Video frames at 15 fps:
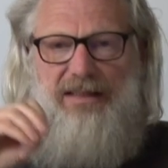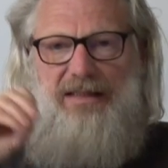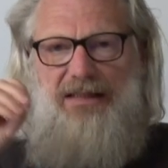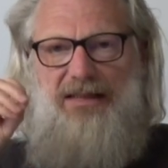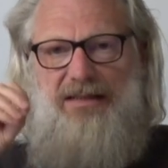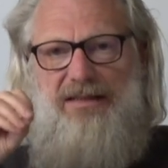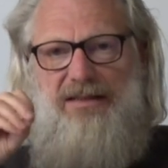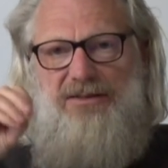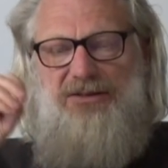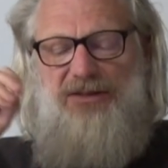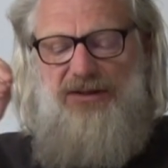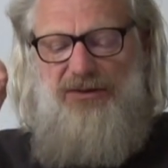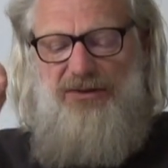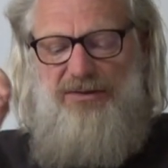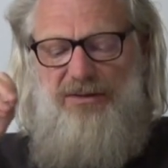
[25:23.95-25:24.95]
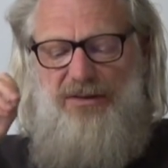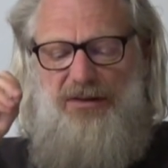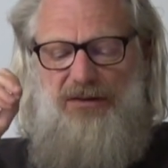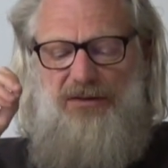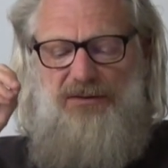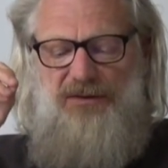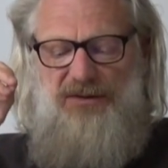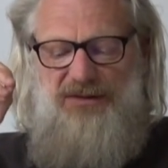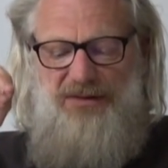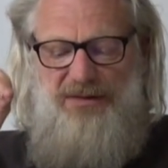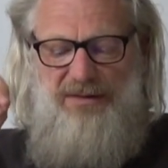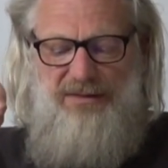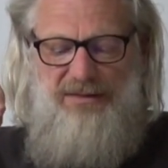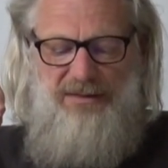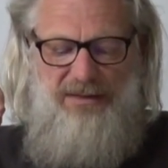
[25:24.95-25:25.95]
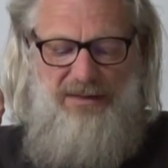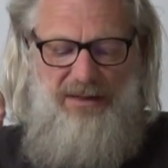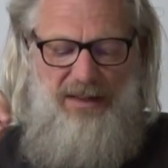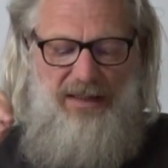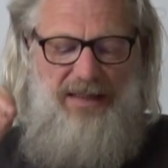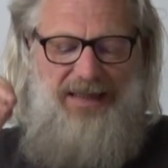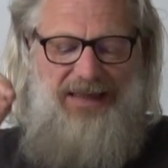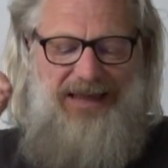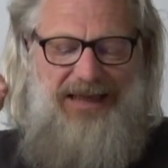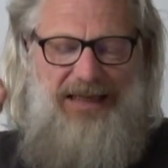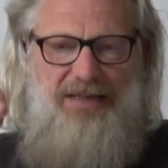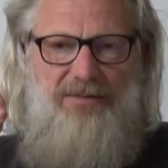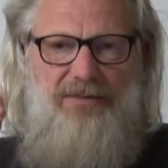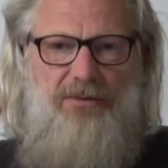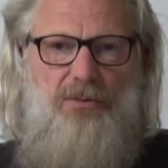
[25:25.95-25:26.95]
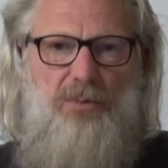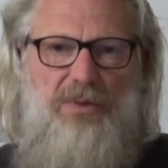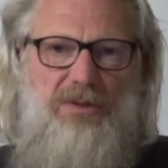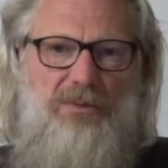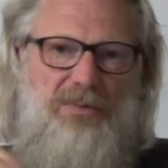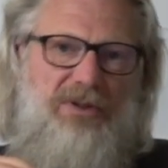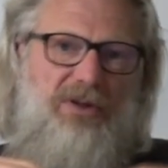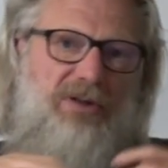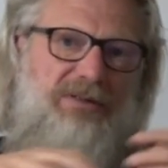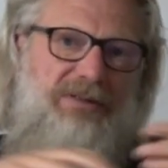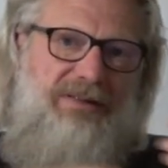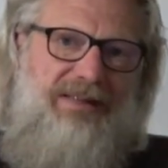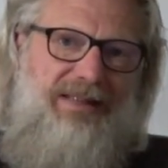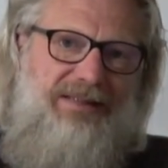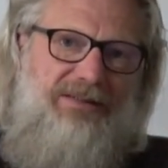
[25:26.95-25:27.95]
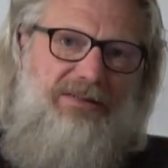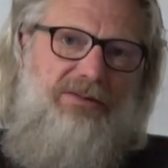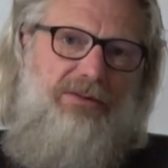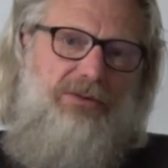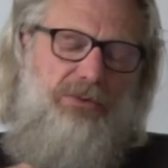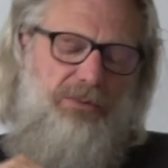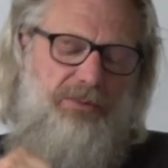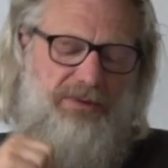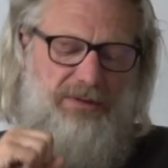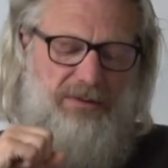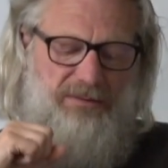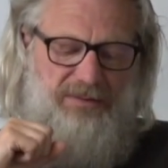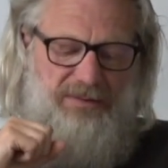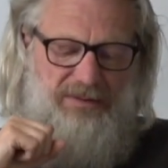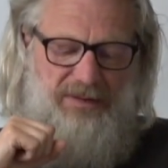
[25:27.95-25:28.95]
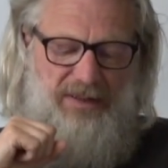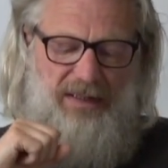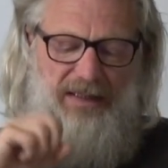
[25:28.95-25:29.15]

in each other's vicinity even when we are not aware of it.